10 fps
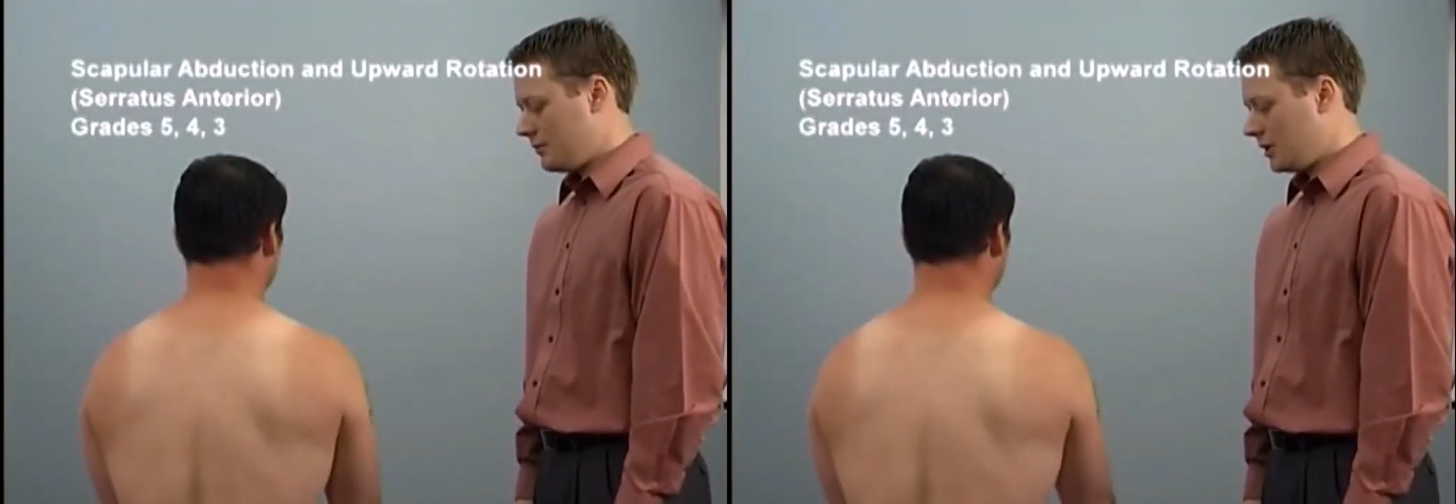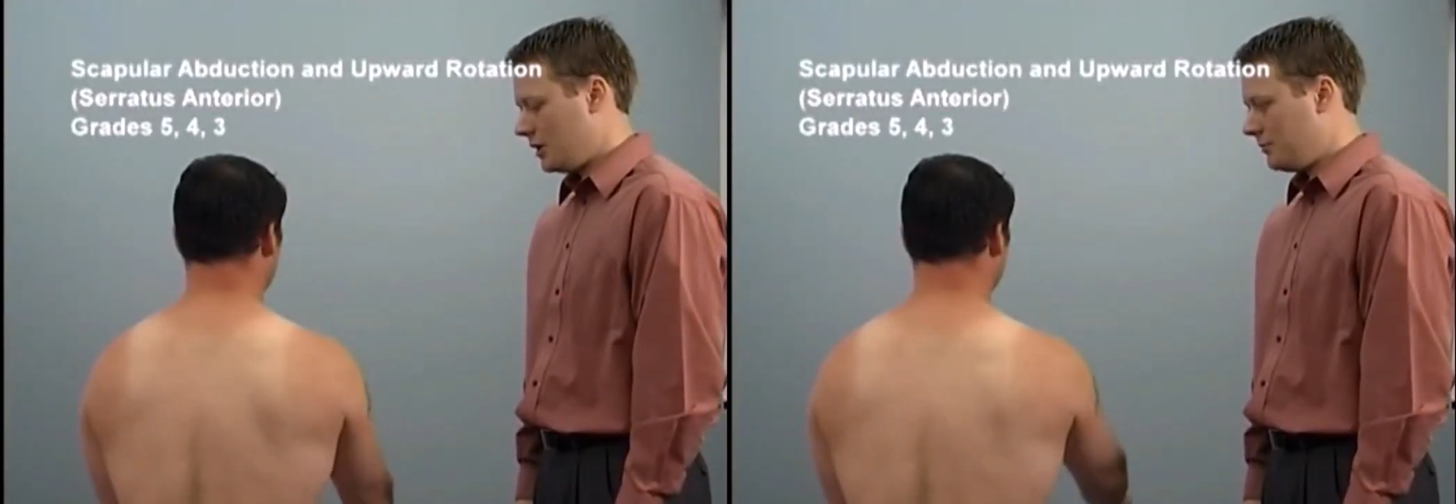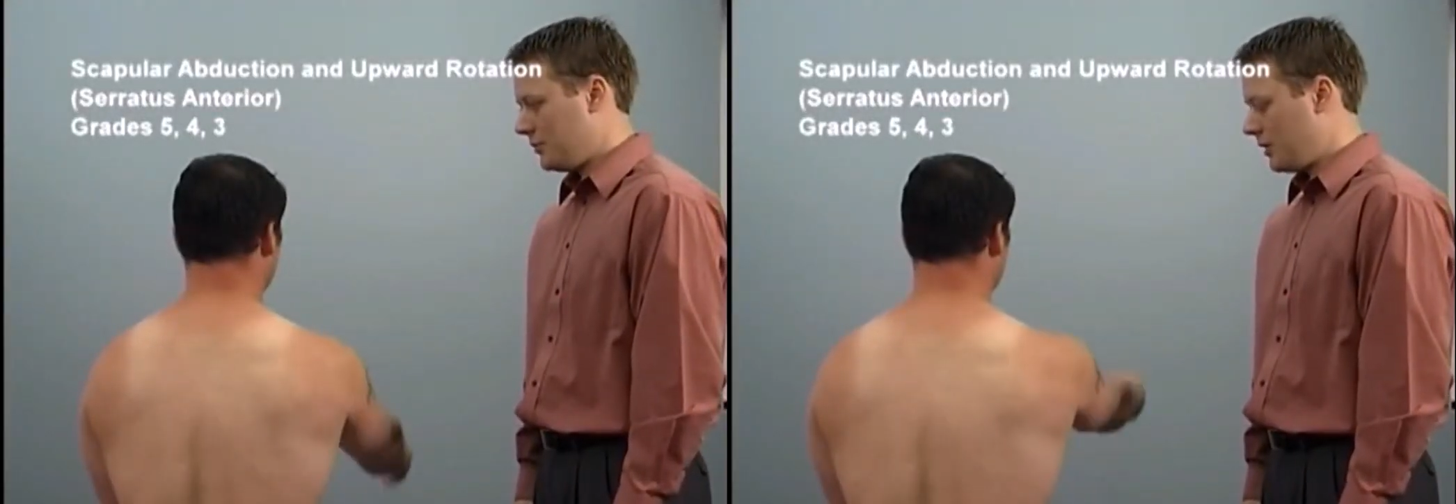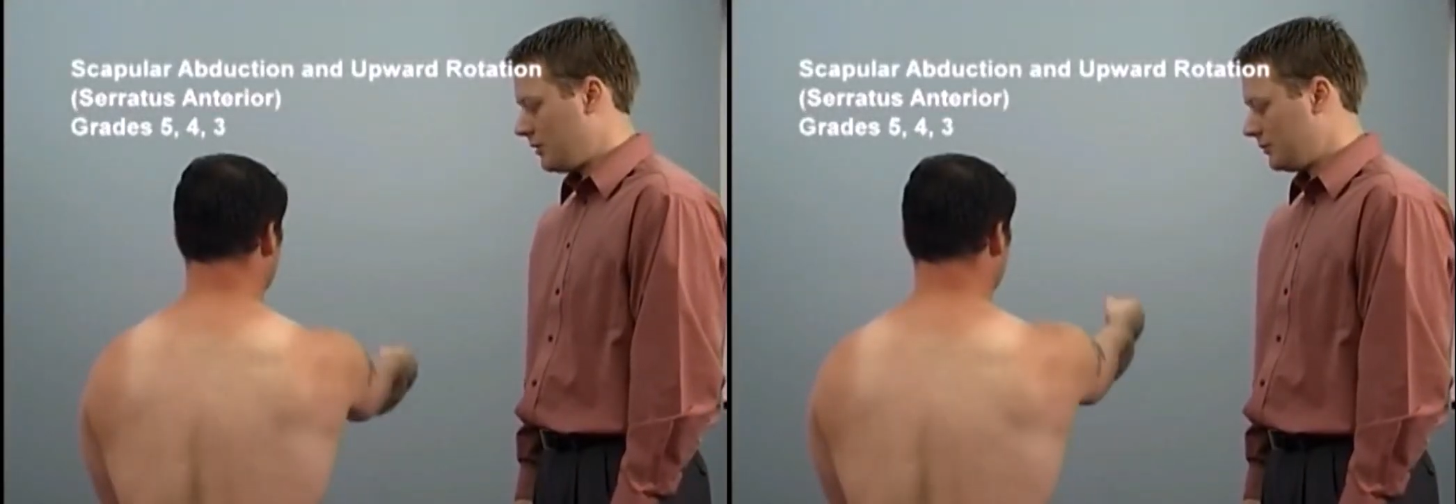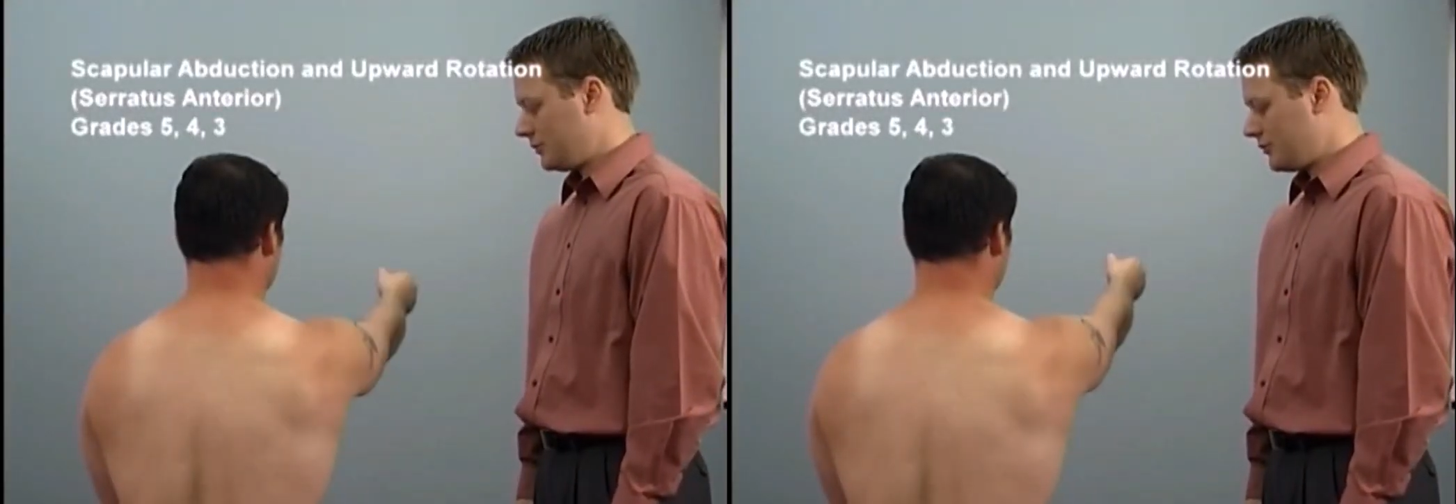Keep your
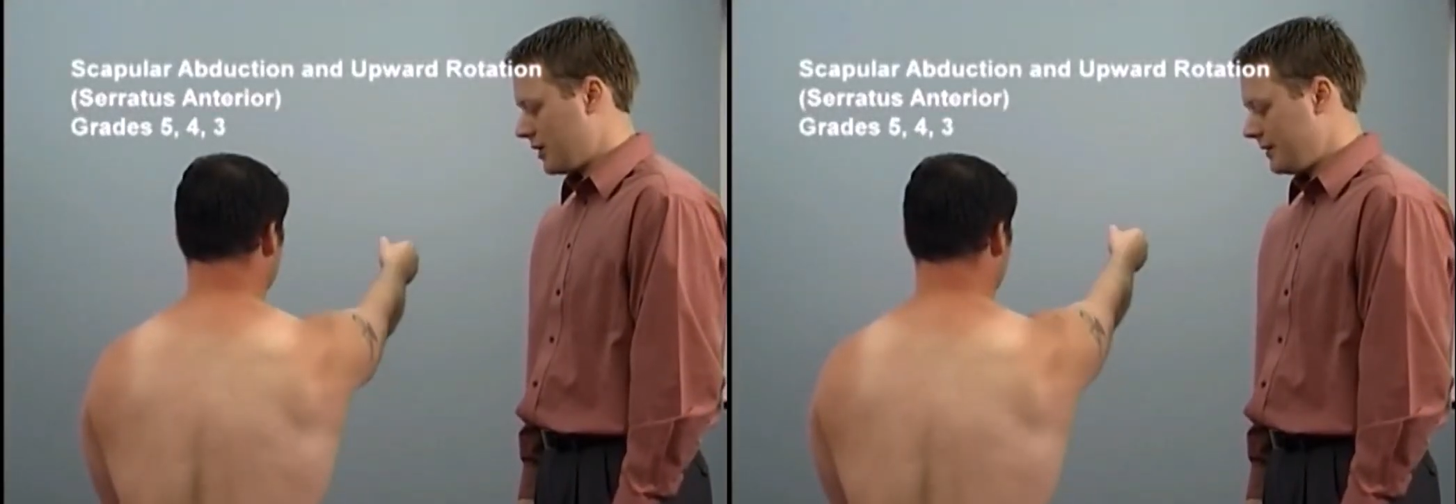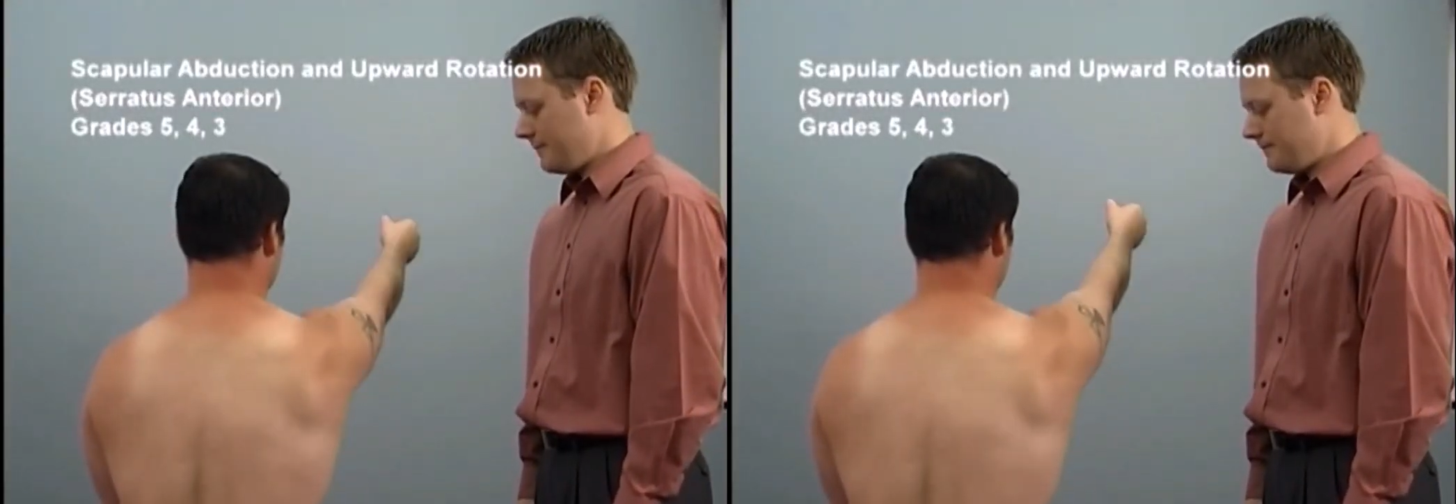elbow straight.